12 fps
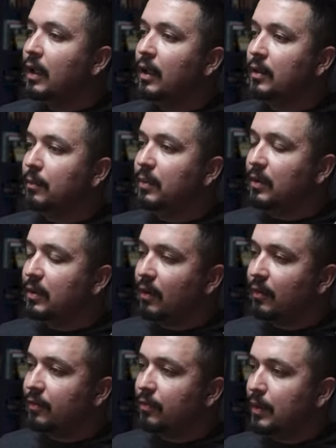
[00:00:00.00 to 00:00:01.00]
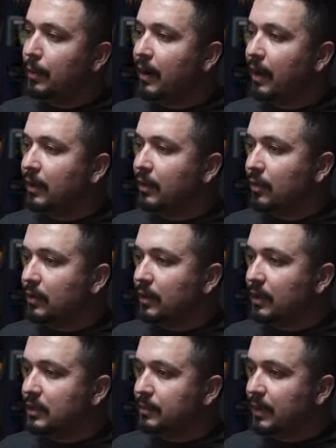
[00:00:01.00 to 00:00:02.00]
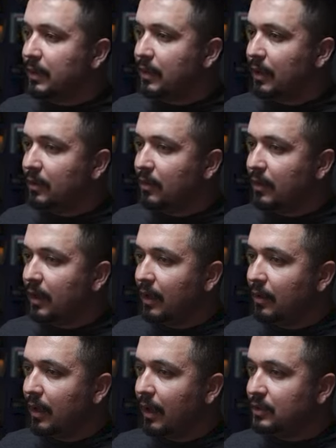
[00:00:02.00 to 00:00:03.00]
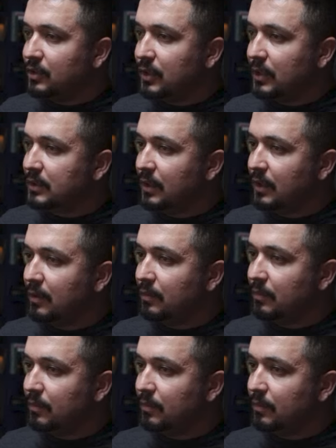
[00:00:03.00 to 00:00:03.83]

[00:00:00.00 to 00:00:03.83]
The beauty of the bracket order is that you can adjust them.